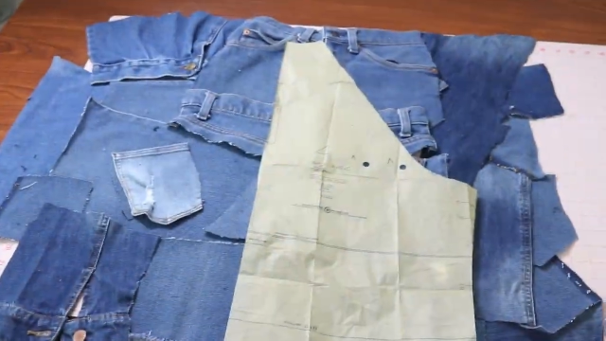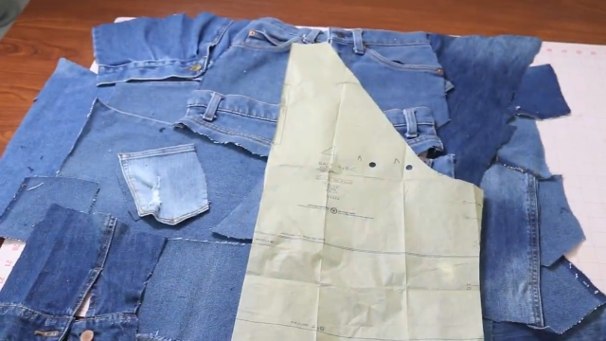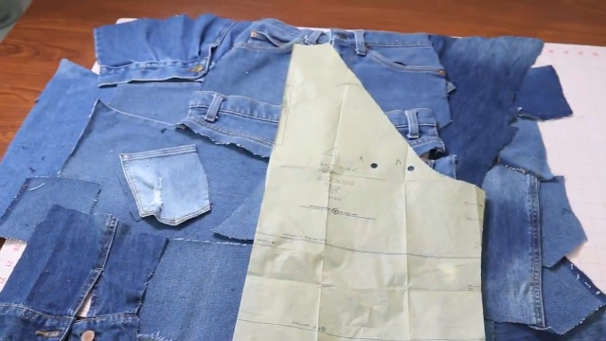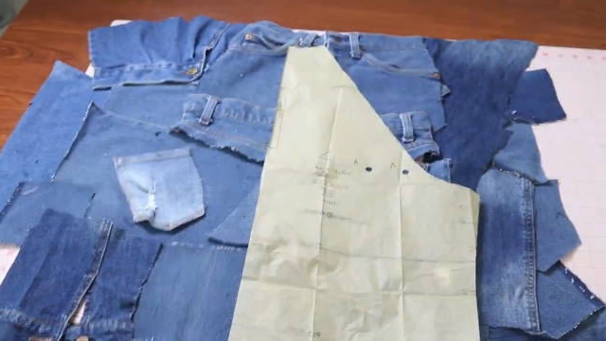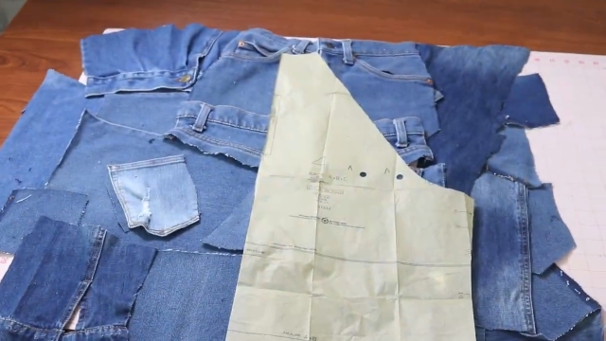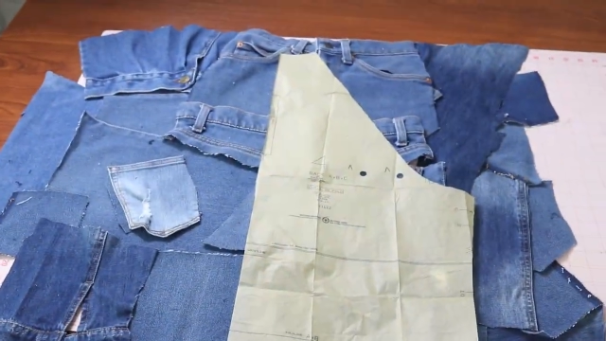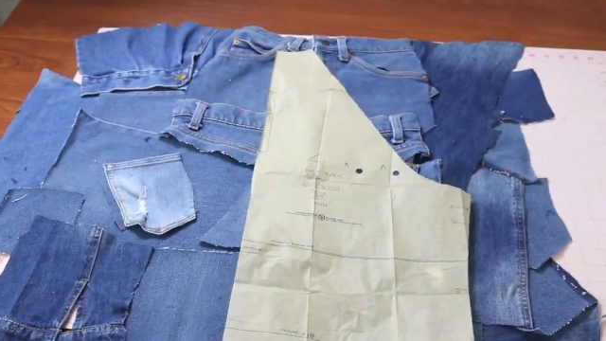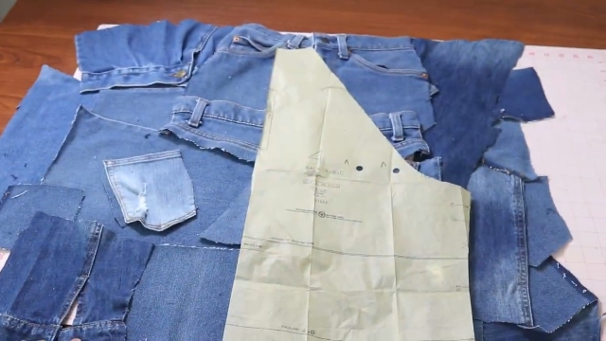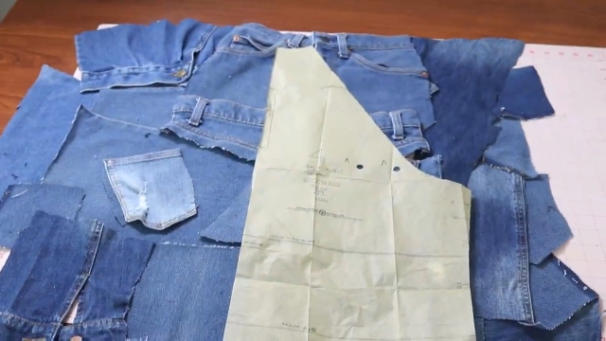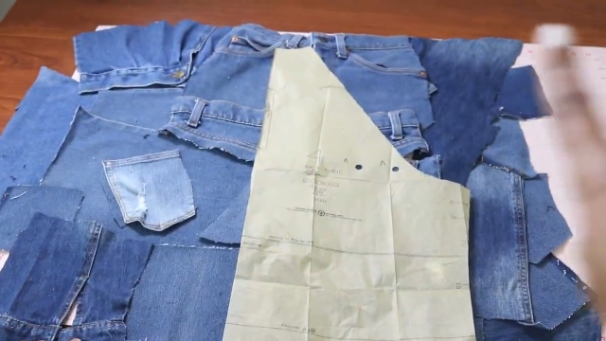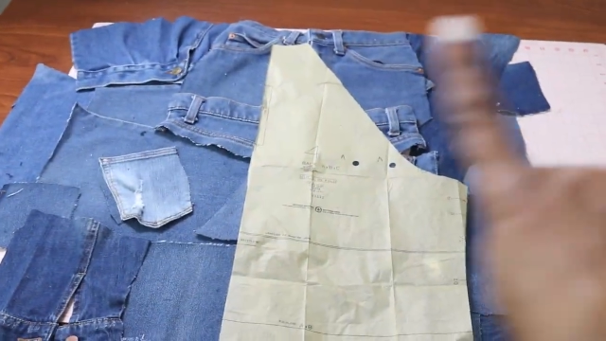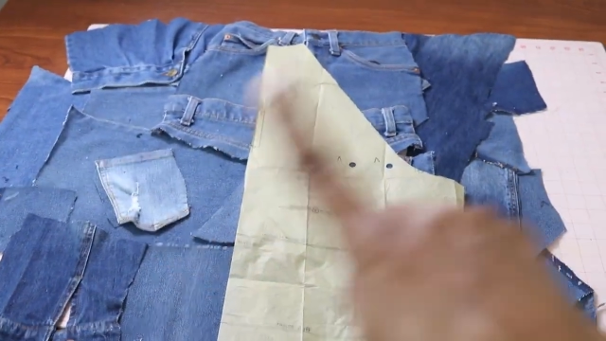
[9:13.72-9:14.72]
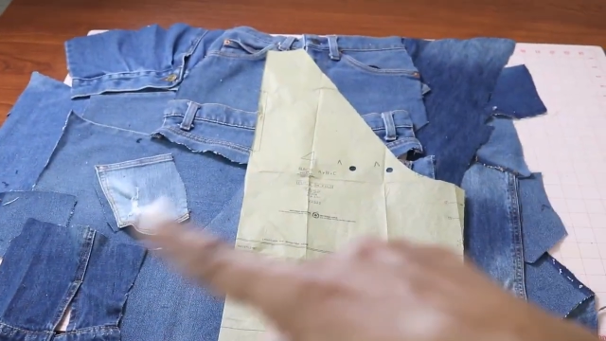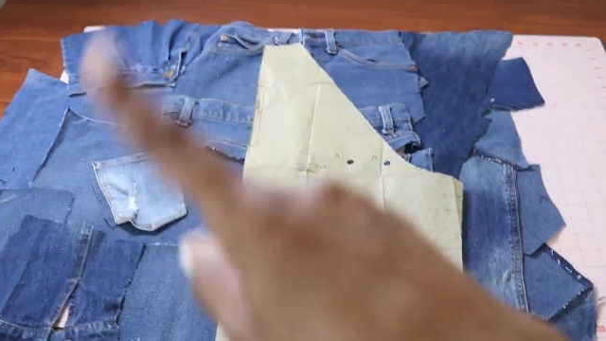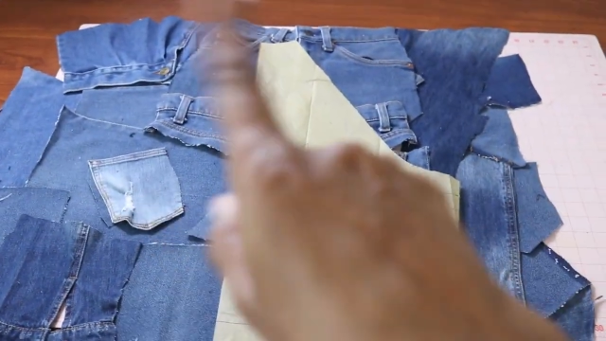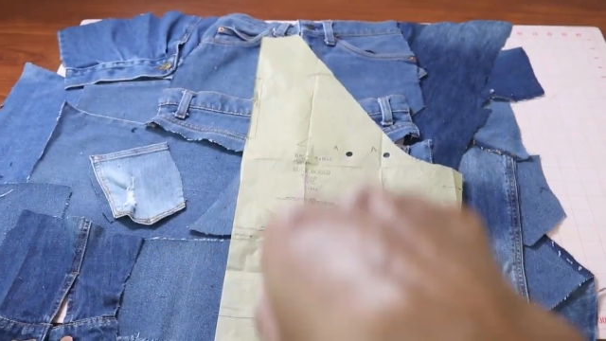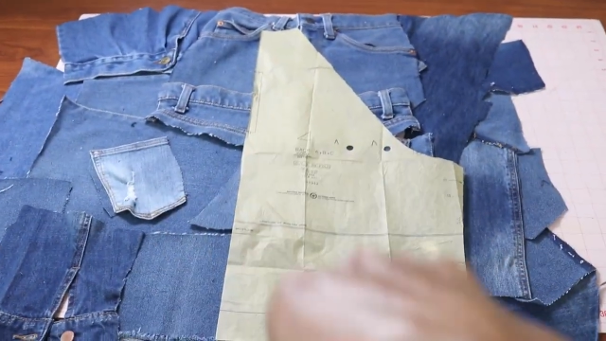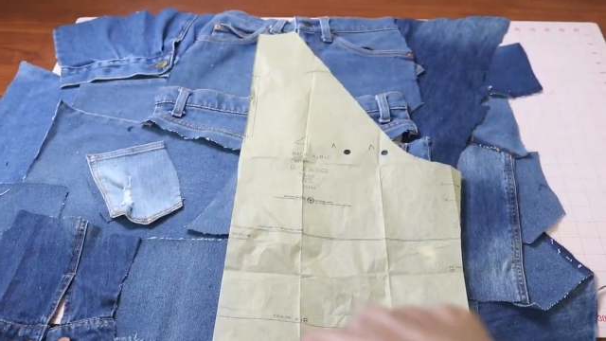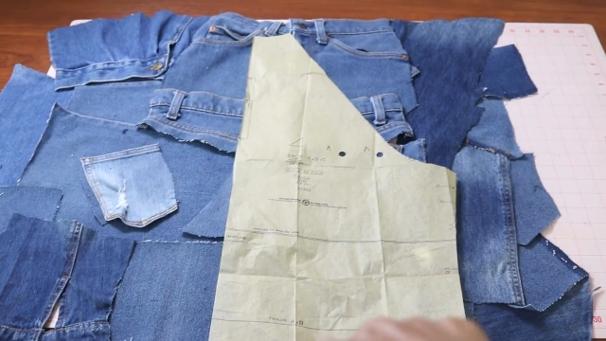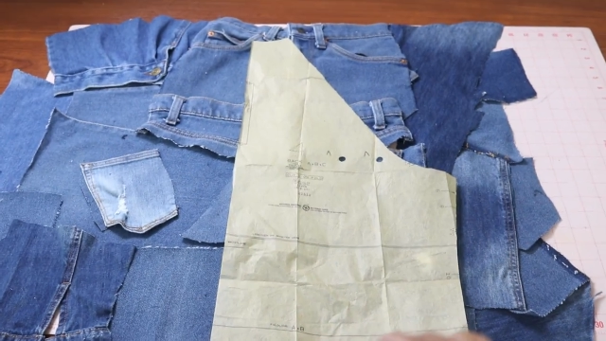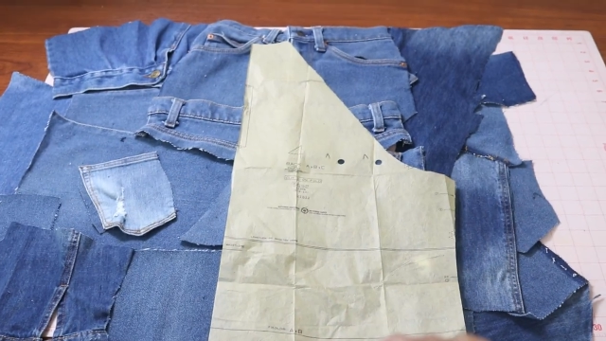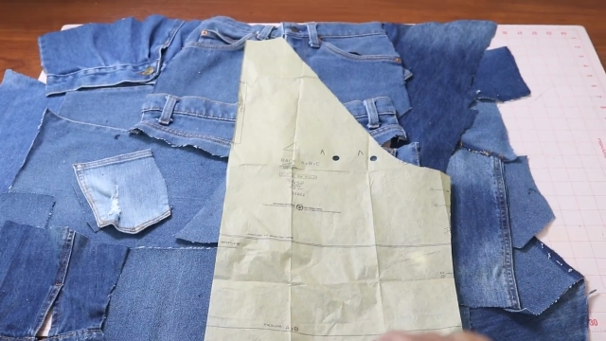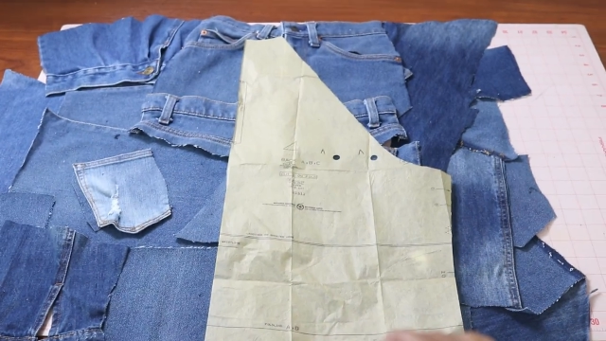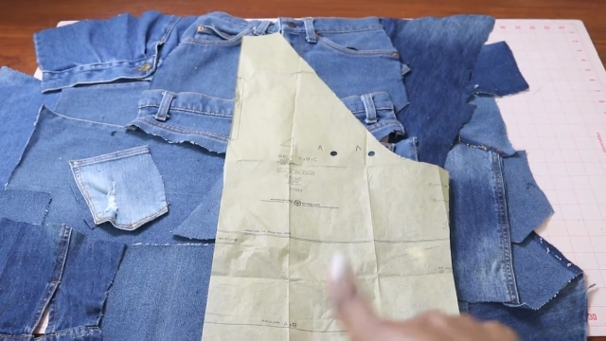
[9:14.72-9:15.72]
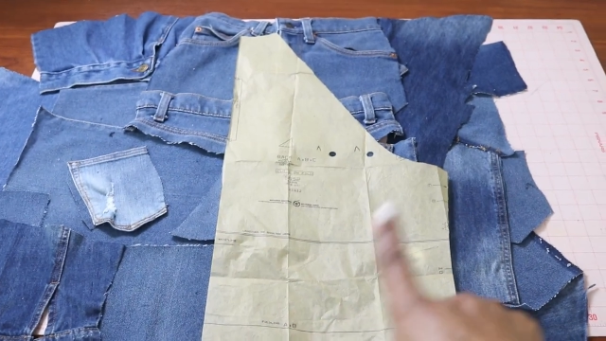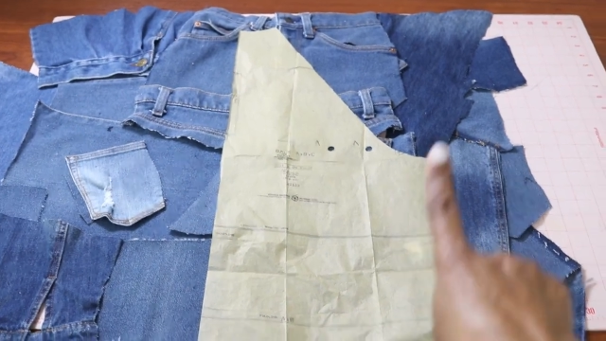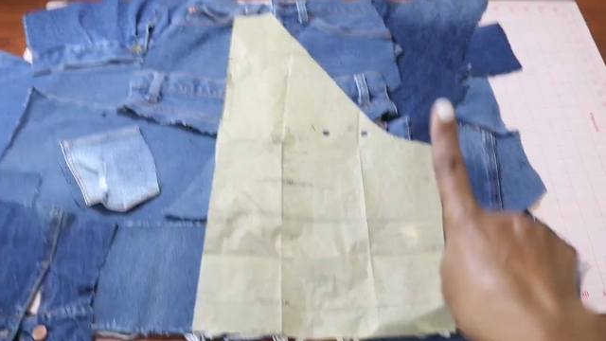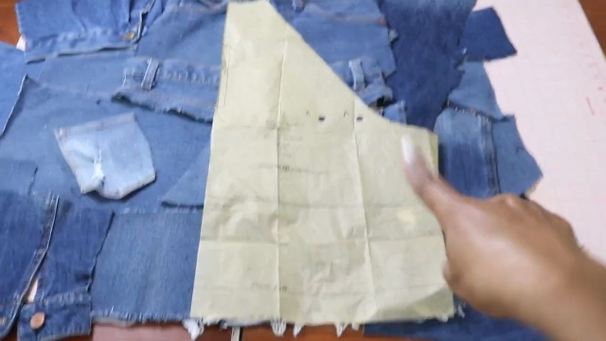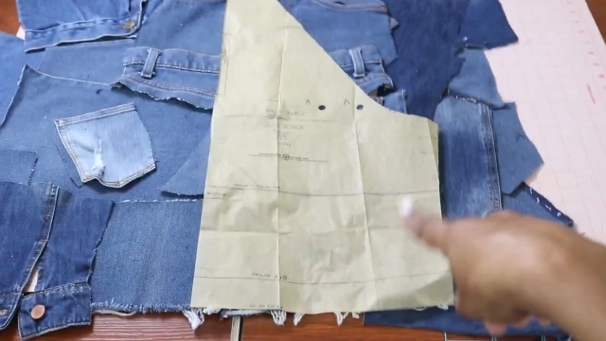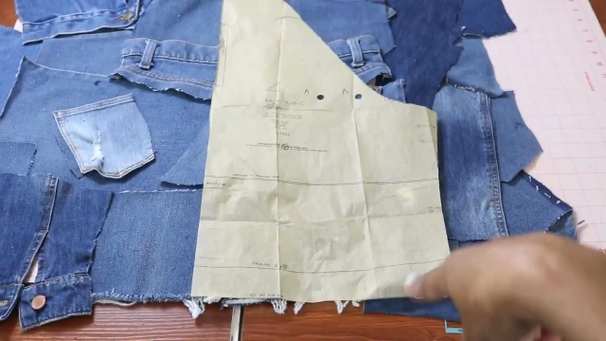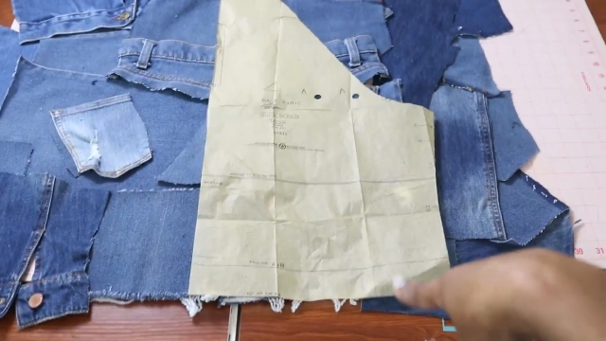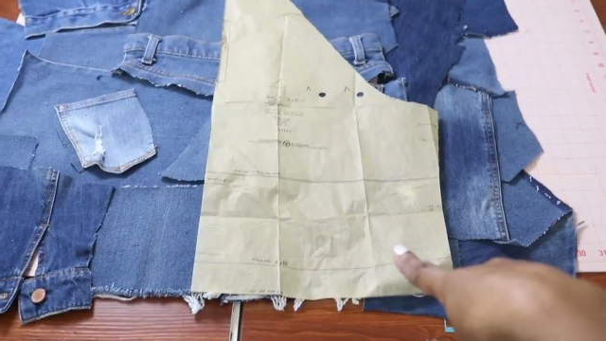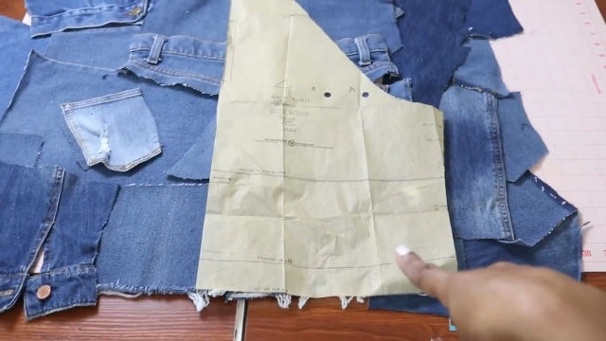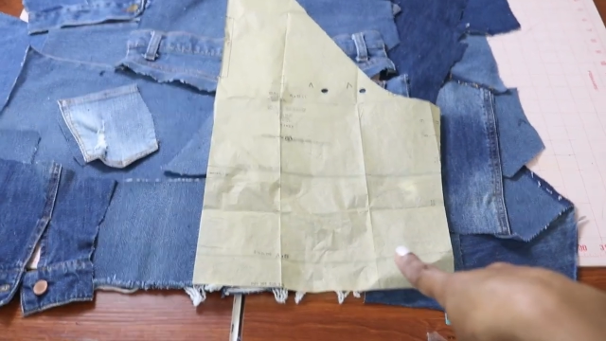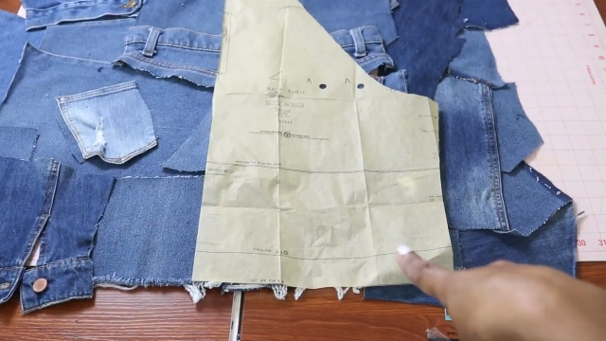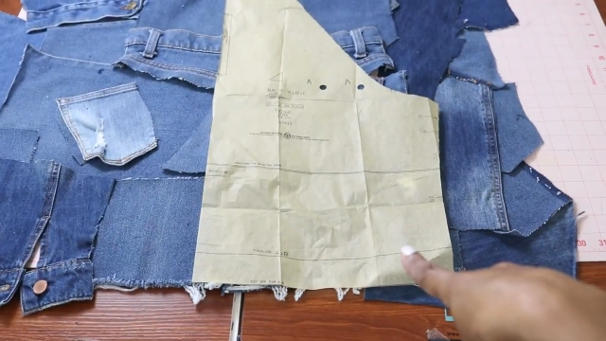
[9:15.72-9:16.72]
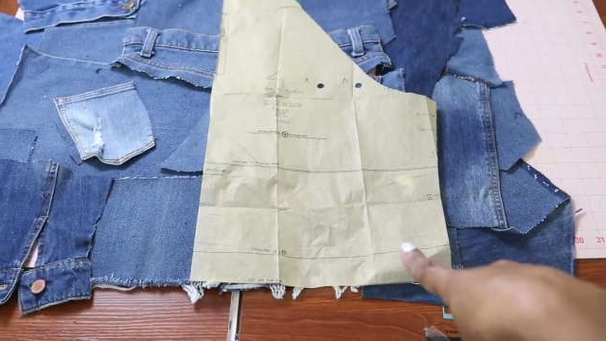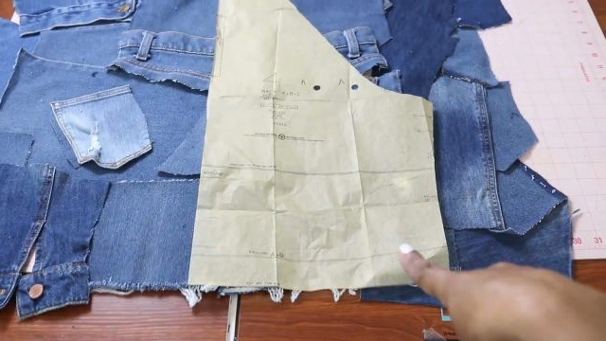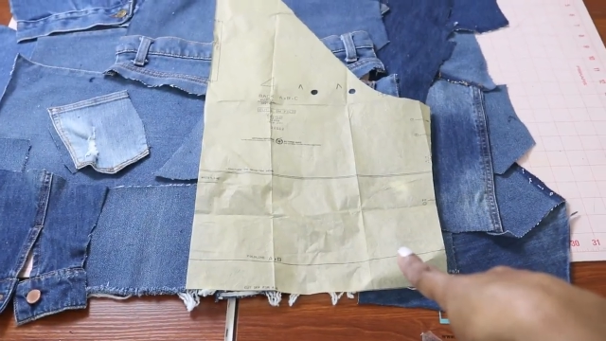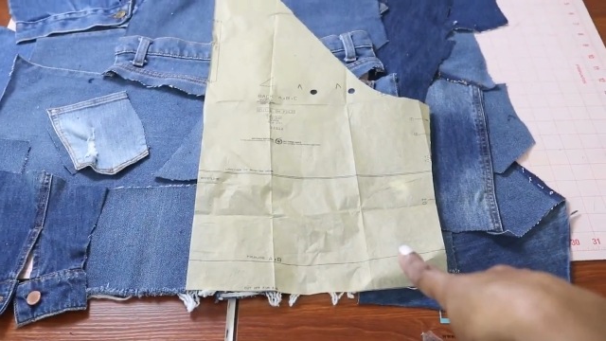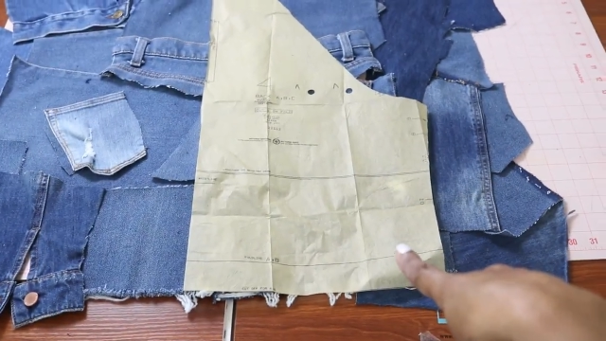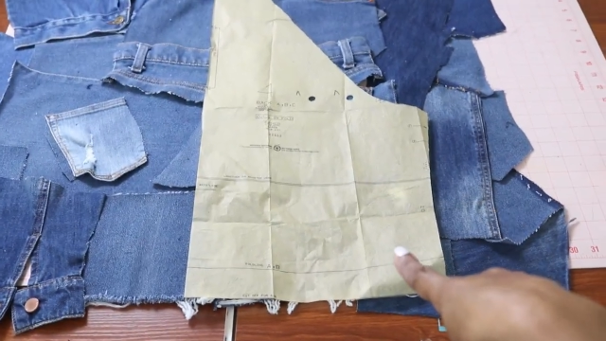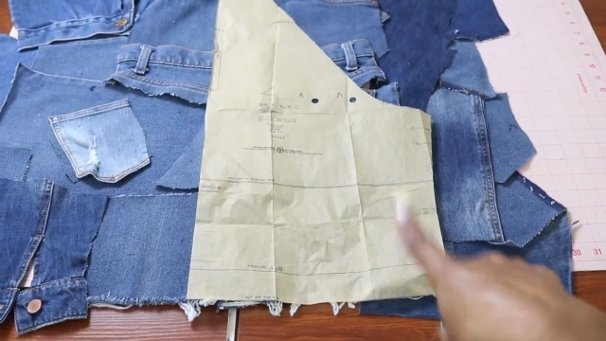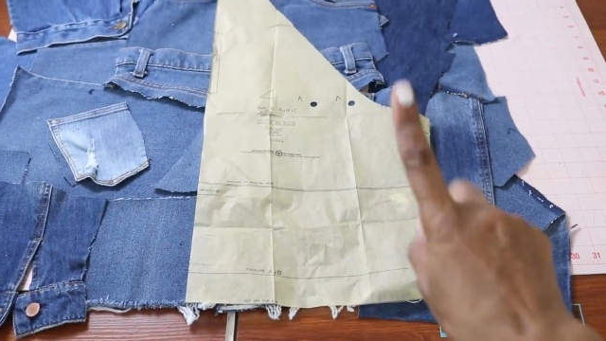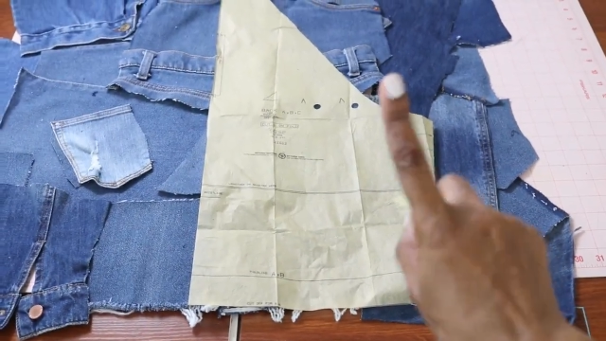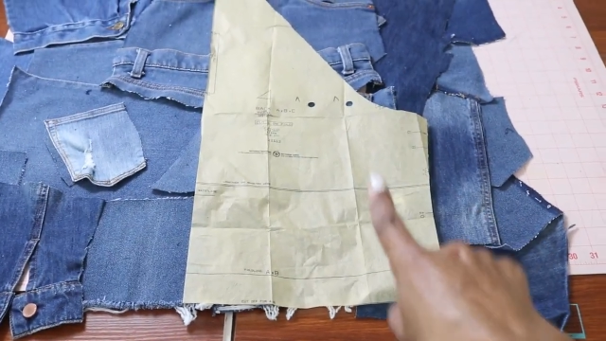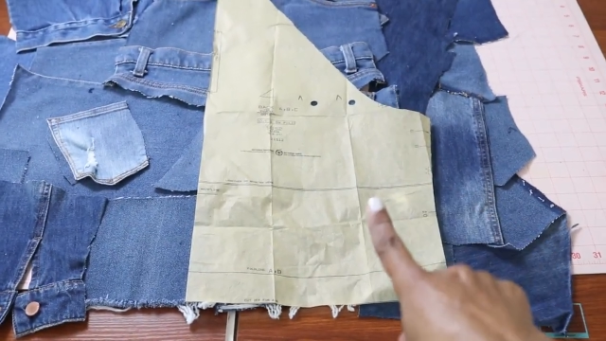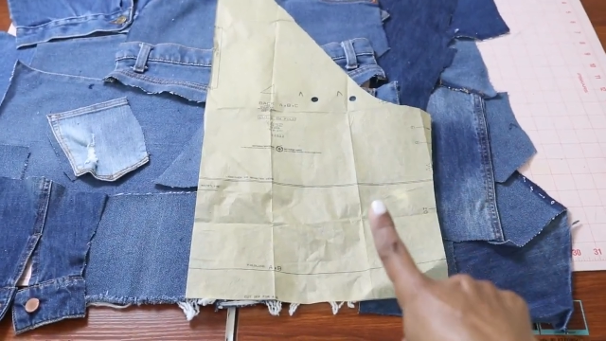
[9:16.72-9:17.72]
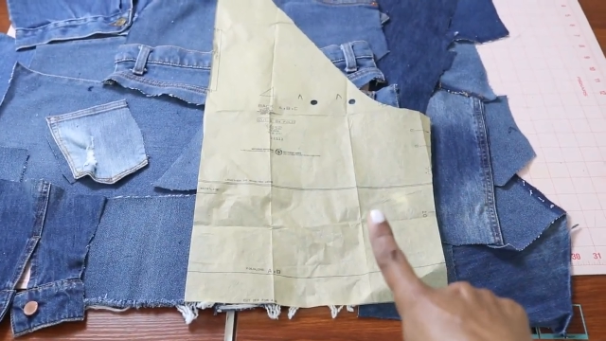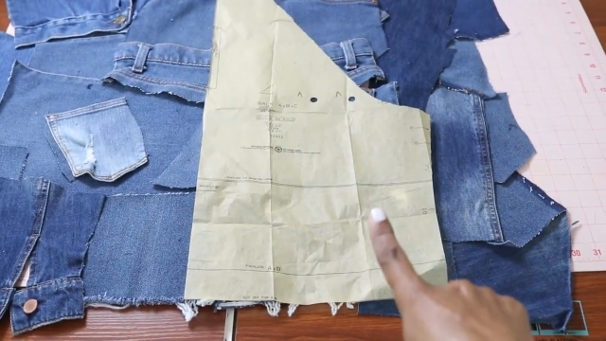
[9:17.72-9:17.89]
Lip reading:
(no speaker visible)